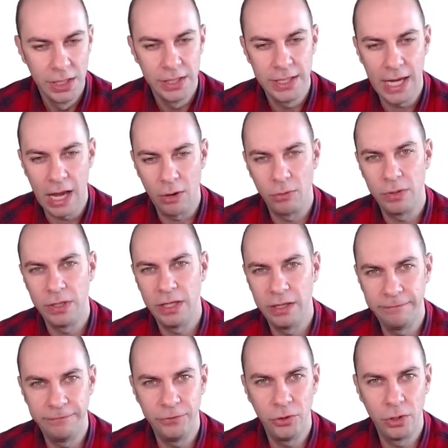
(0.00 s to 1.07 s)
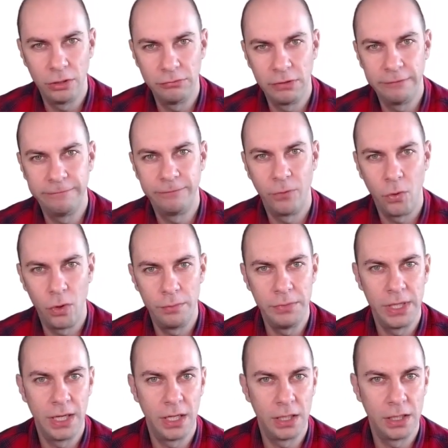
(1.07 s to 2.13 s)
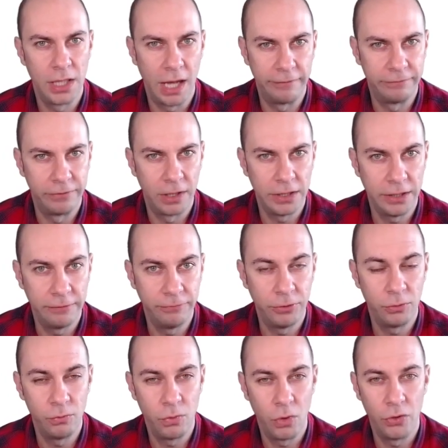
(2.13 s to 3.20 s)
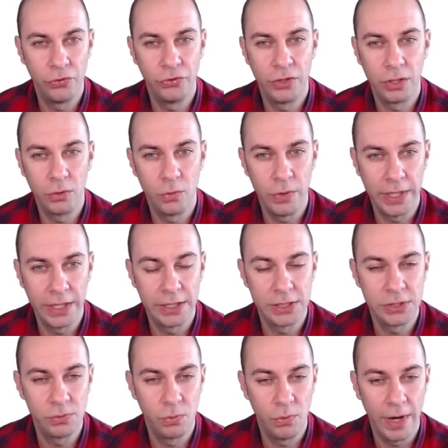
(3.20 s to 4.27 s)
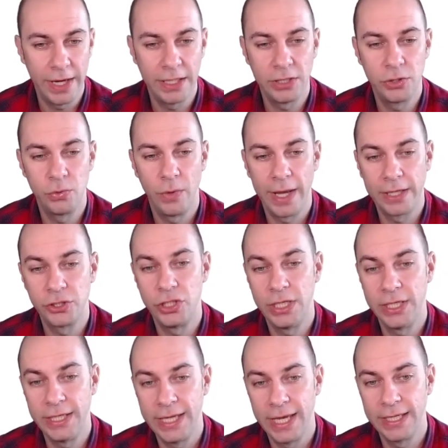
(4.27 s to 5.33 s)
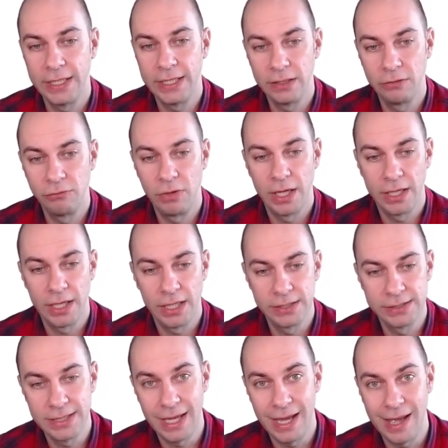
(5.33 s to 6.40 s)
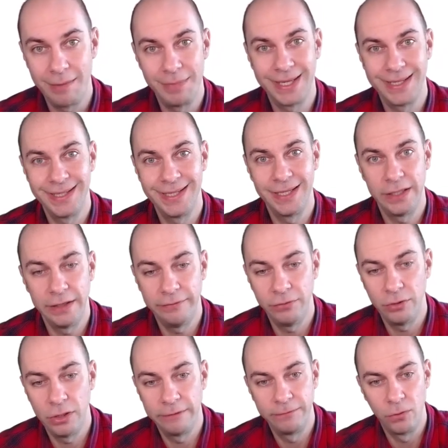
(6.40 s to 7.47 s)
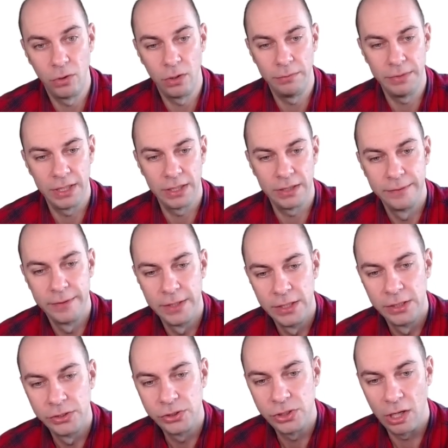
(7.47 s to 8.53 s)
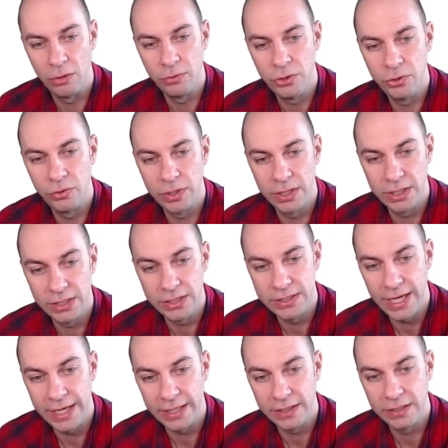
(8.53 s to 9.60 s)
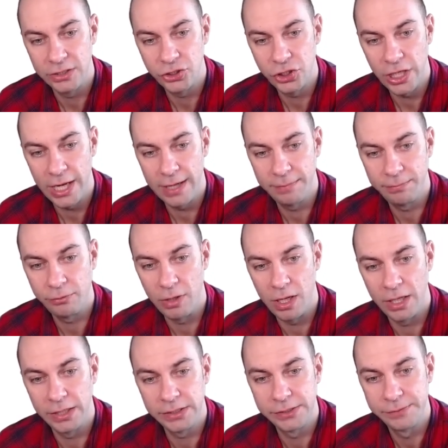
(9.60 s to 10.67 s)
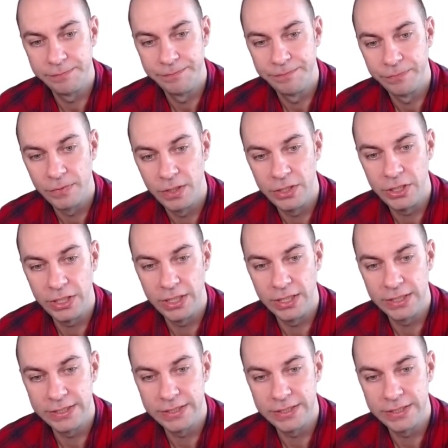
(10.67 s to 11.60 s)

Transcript: Now, if you're a formula lover, if you want the quickest way to actually getting the right answer, I'm going to give you a formula. So you're going to take the share price, you're going to